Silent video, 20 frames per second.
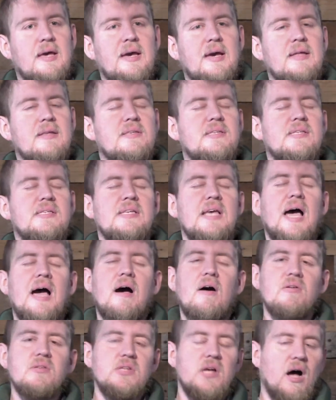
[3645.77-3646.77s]
it
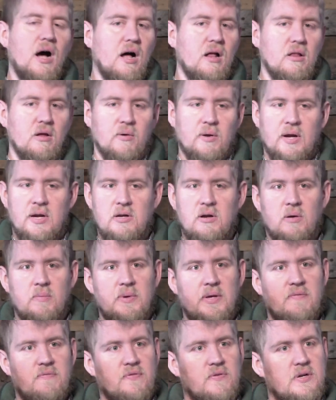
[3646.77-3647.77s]
sounds hollow, and I don't
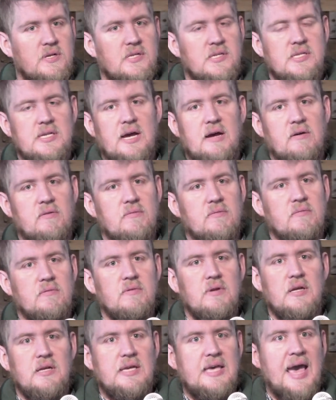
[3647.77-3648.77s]
mean for it to sound
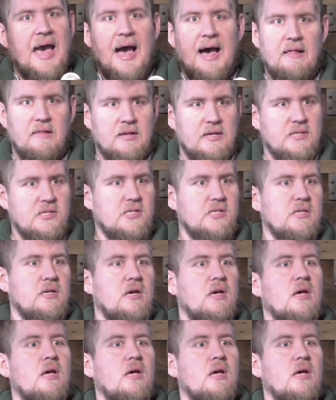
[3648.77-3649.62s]
callous.